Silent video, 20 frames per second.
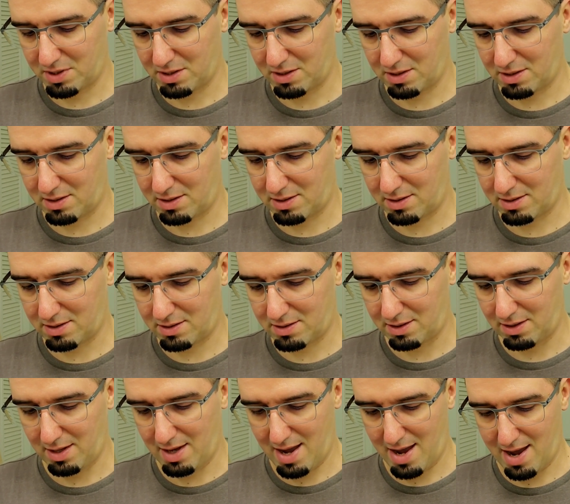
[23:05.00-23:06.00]
But
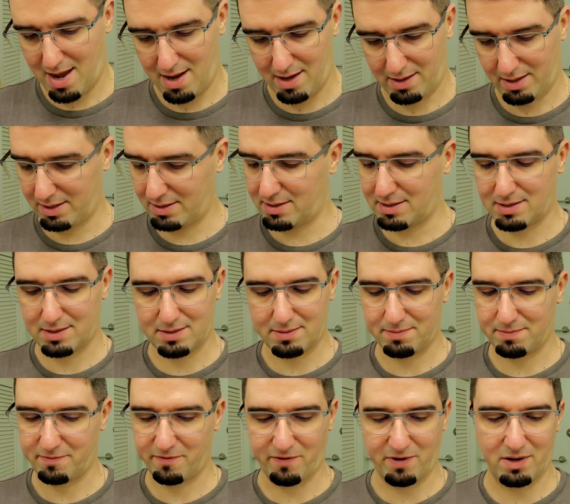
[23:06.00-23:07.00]
yeah,
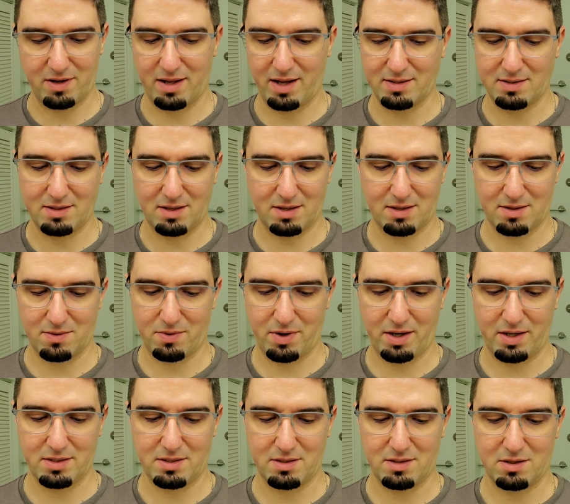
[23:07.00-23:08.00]
it's fantastic
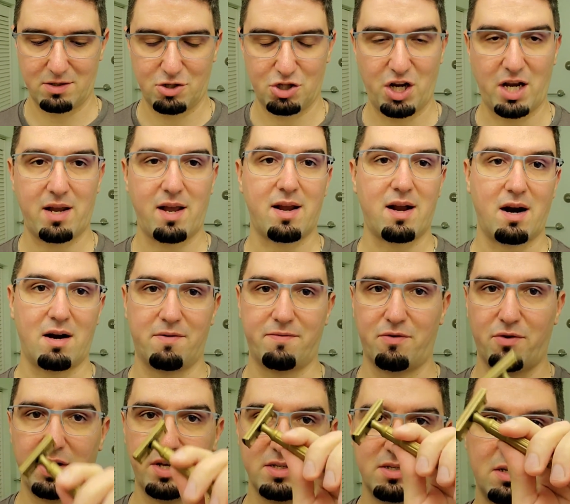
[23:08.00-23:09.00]
razor. Check
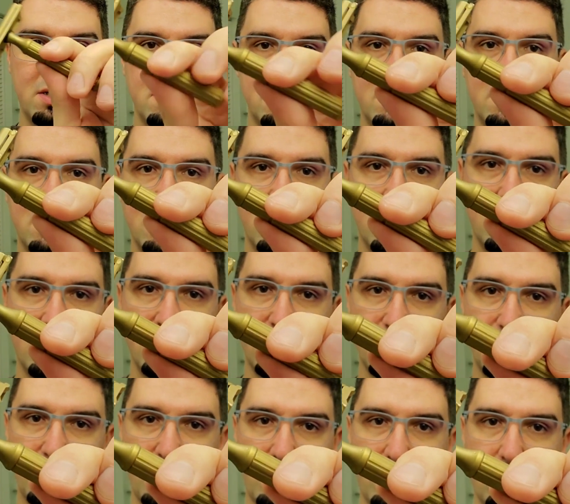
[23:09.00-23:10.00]
Karve razors,
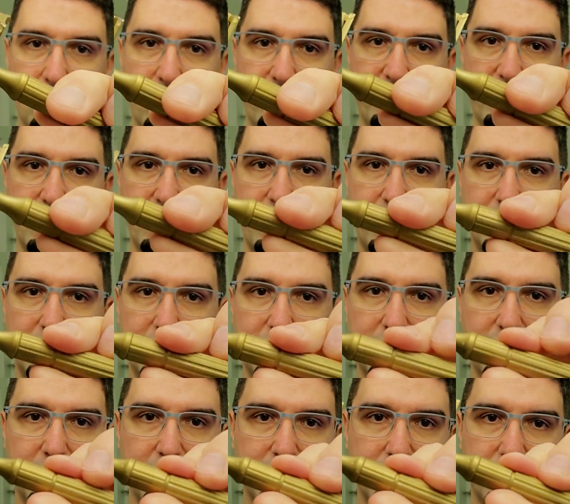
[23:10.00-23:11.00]
check the
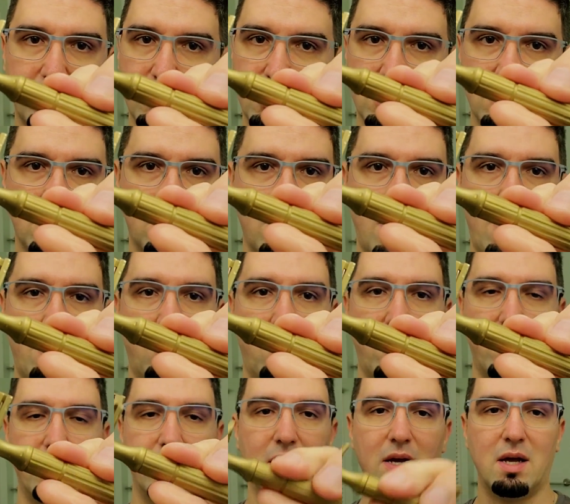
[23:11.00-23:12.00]
Overlander and just grab
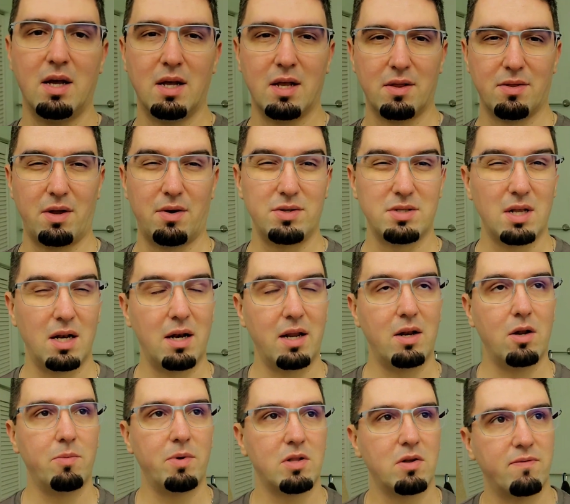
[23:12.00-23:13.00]
one. There is a
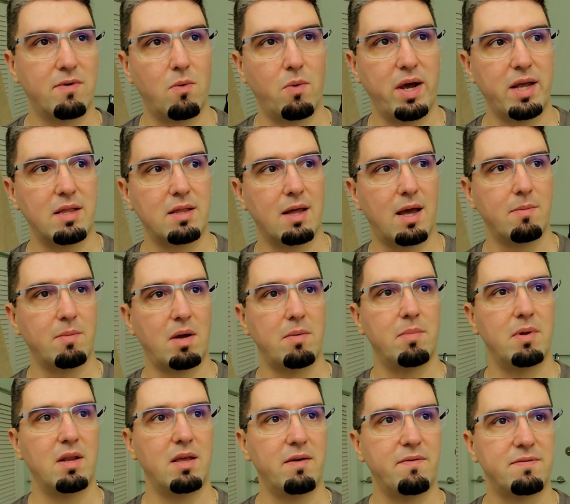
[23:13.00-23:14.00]
little bit of a wait time,
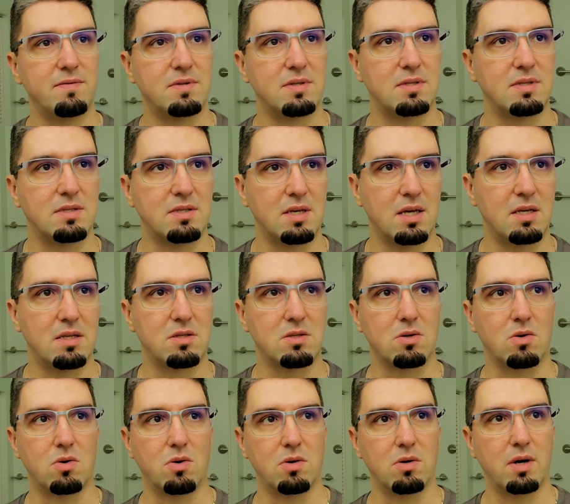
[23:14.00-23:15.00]
I believe,
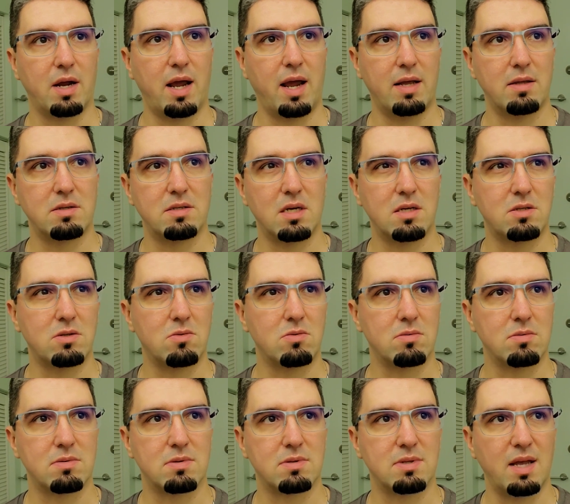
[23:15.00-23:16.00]
6
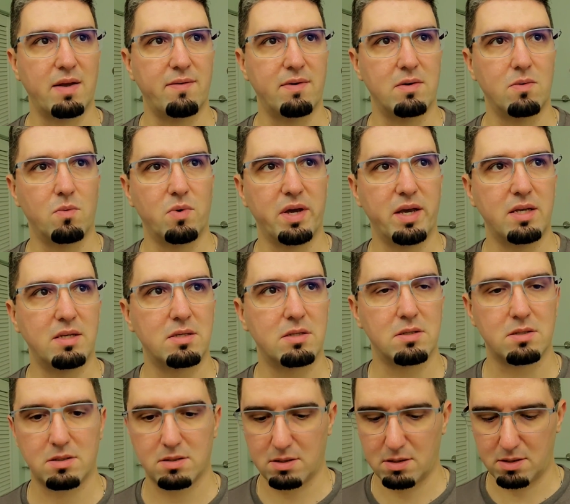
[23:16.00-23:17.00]
to 7
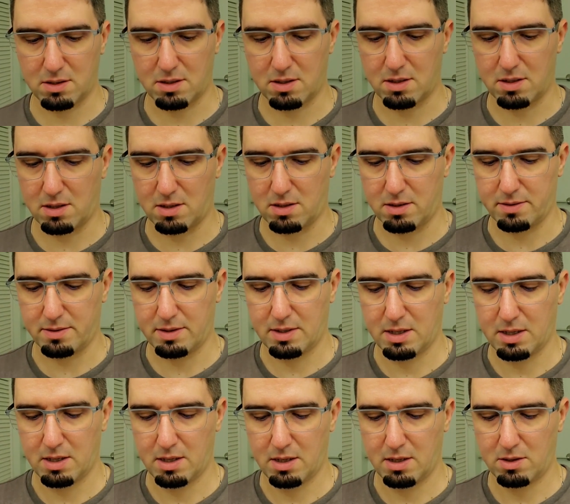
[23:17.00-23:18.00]
weeks
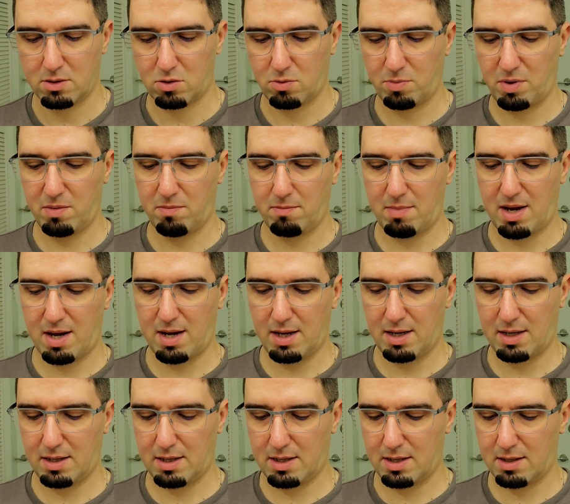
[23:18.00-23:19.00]
to be
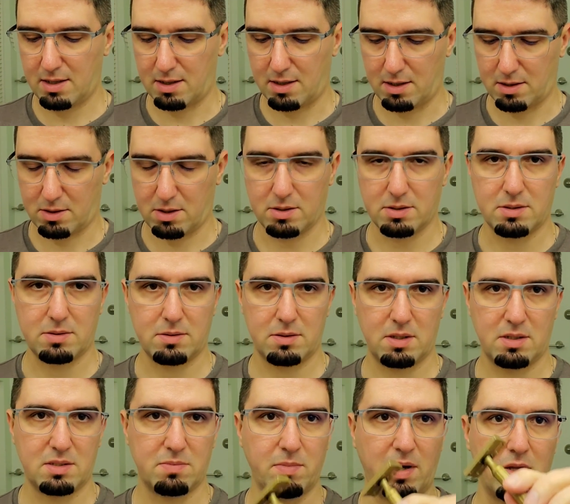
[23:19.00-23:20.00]
made, because
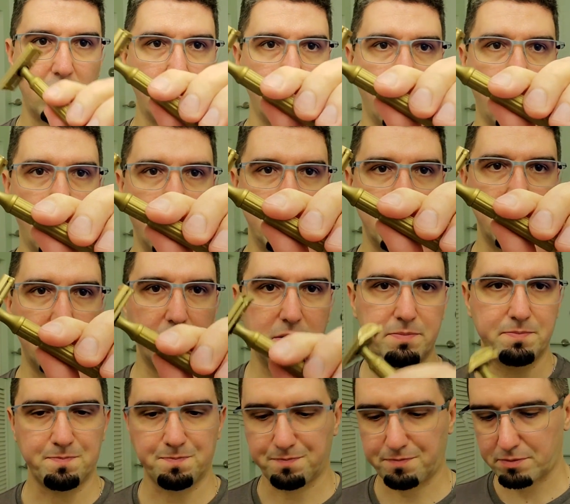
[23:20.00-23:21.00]
it's made to
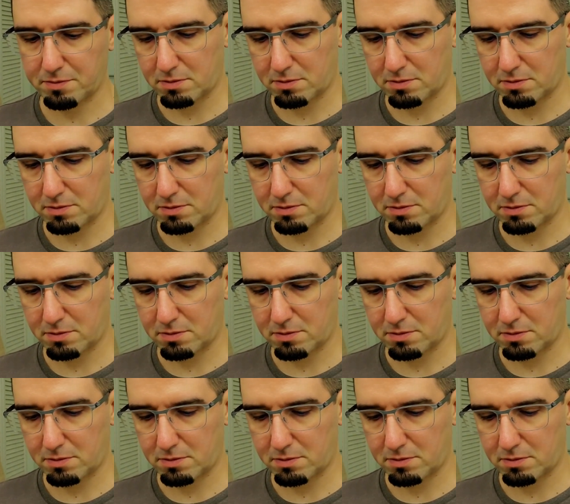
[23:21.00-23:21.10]
order.